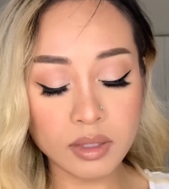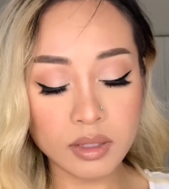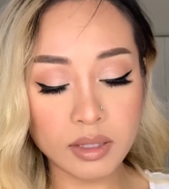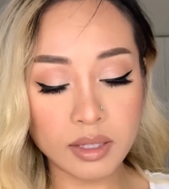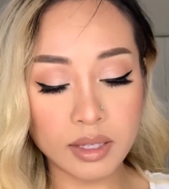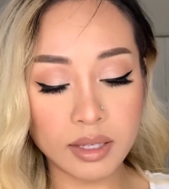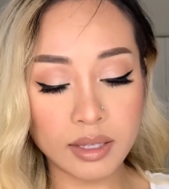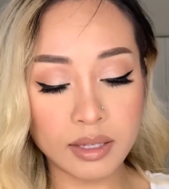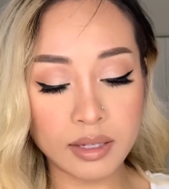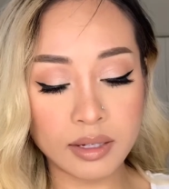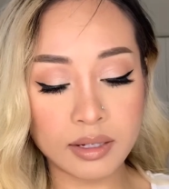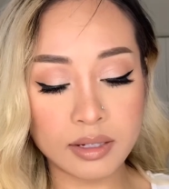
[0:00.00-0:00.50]

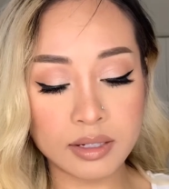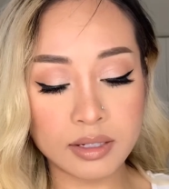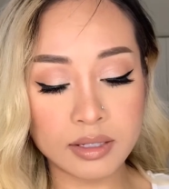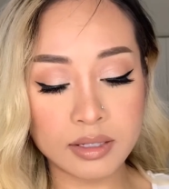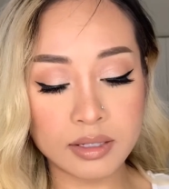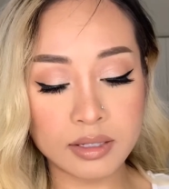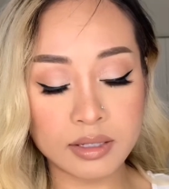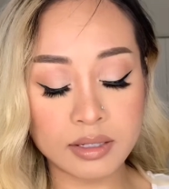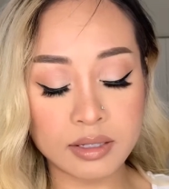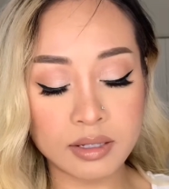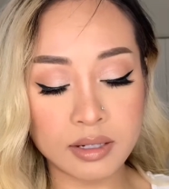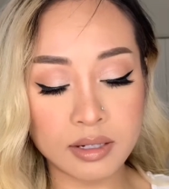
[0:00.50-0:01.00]
And
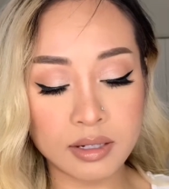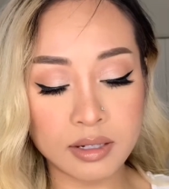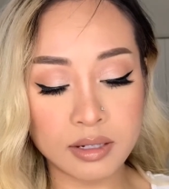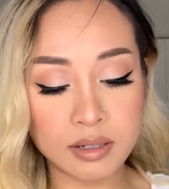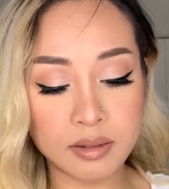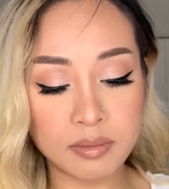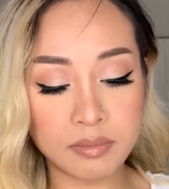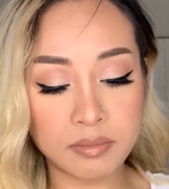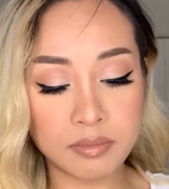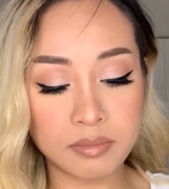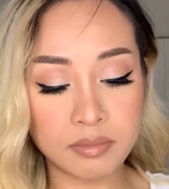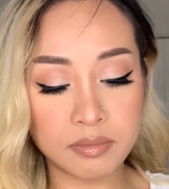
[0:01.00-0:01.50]

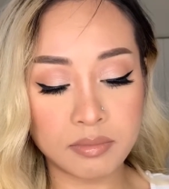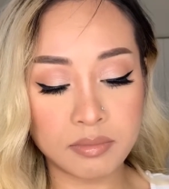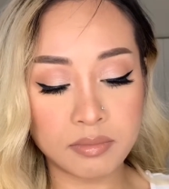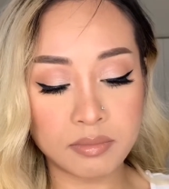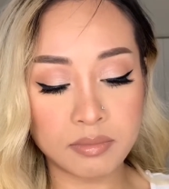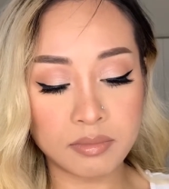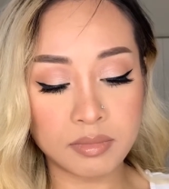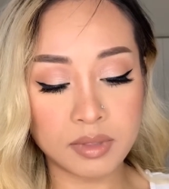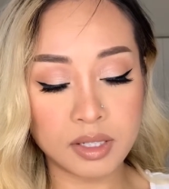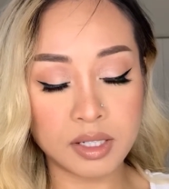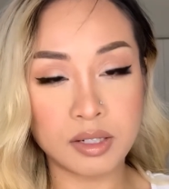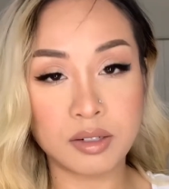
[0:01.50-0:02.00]

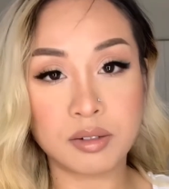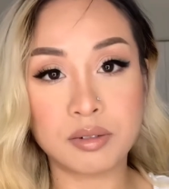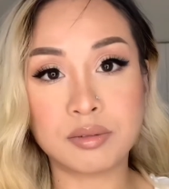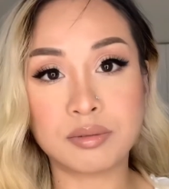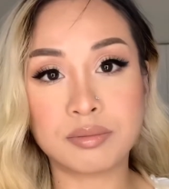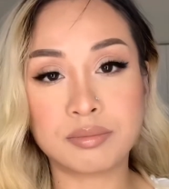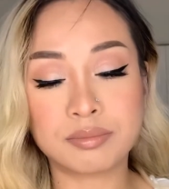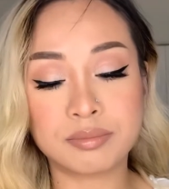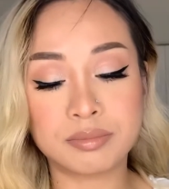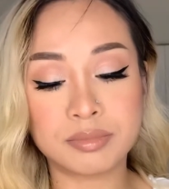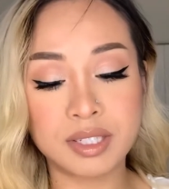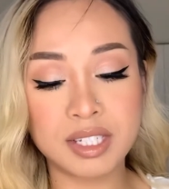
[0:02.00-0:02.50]
you know,
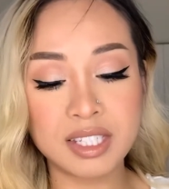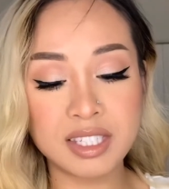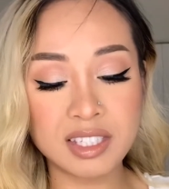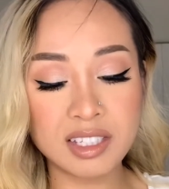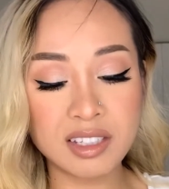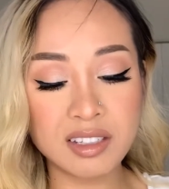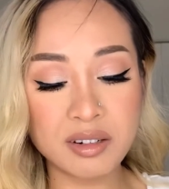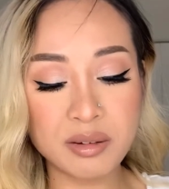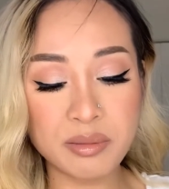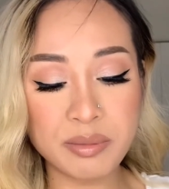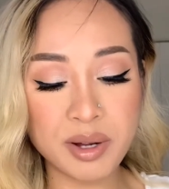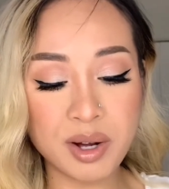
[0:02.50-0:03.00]
it's a
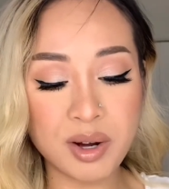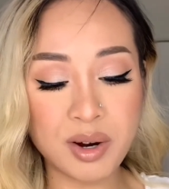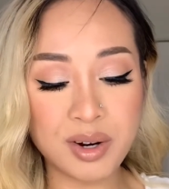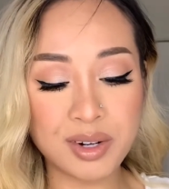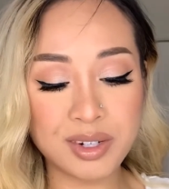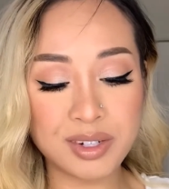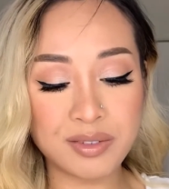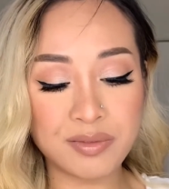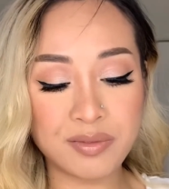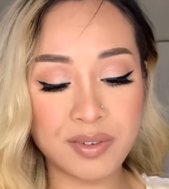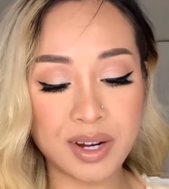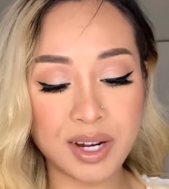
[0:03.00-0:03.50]
little bit hard to
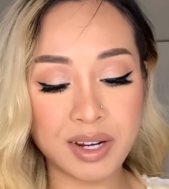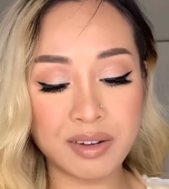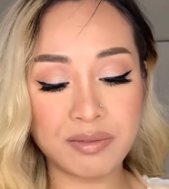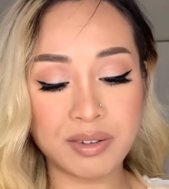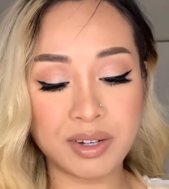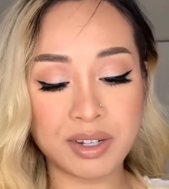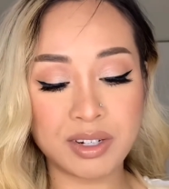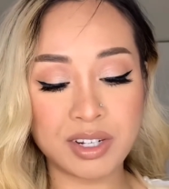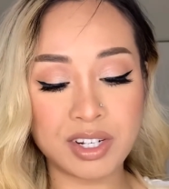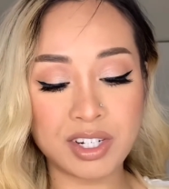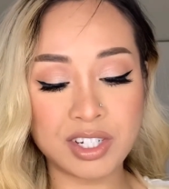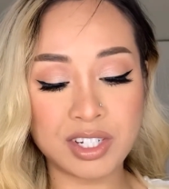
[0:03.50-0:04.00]
find
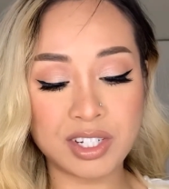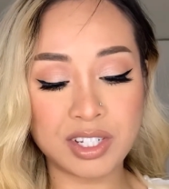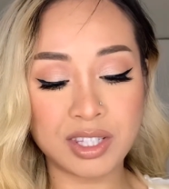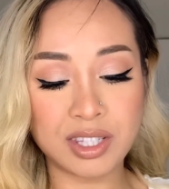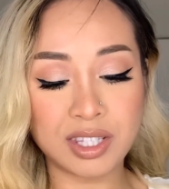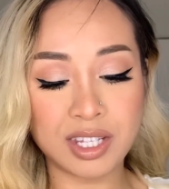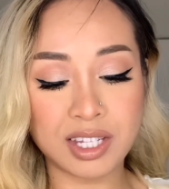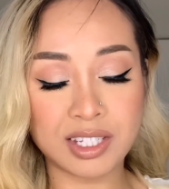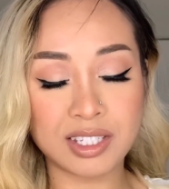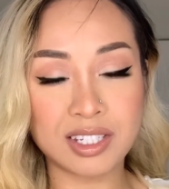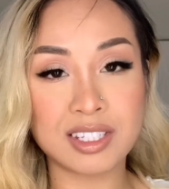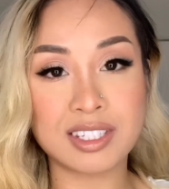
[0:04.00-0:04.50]
foundation
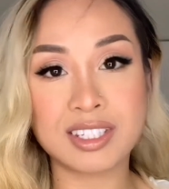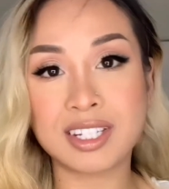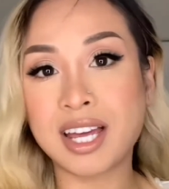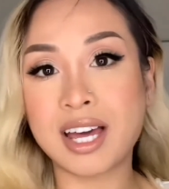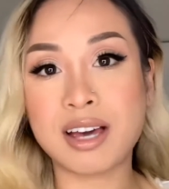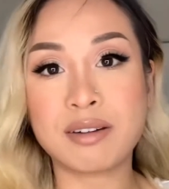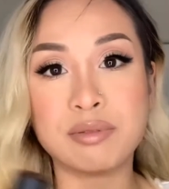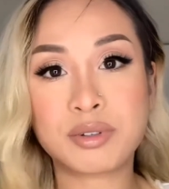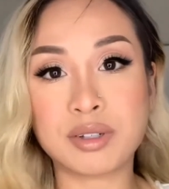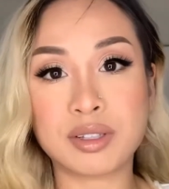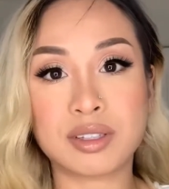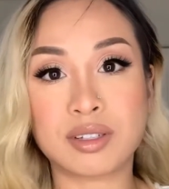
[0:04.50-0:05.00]
that doesn't have
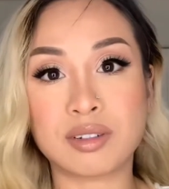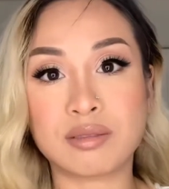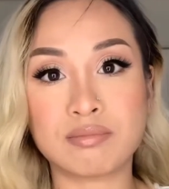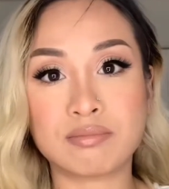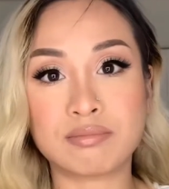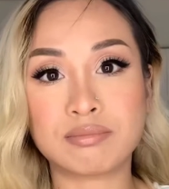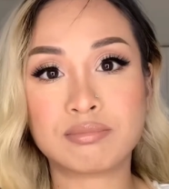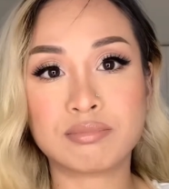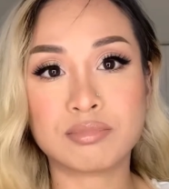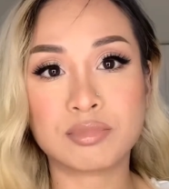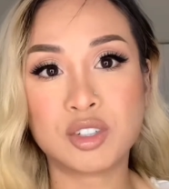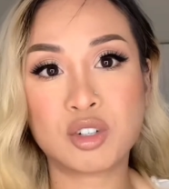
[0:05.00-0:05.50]
all the
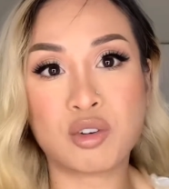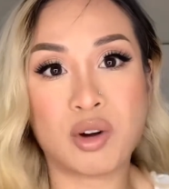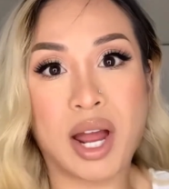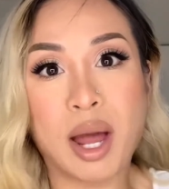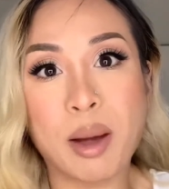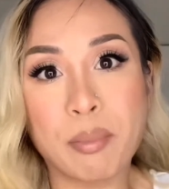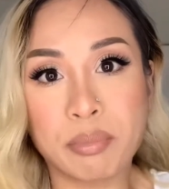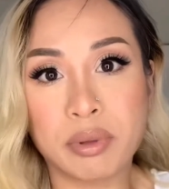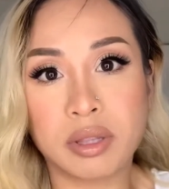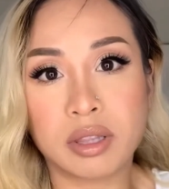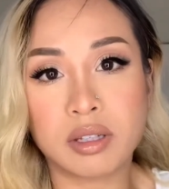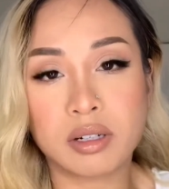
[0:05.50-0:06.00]

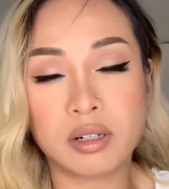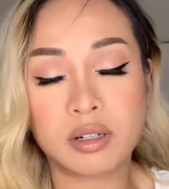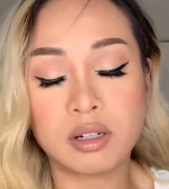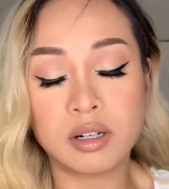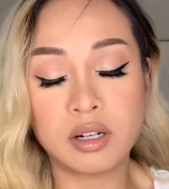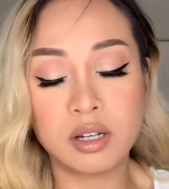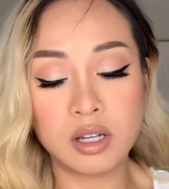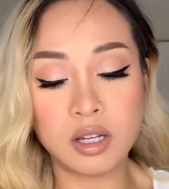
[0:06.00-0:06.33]
crap in there.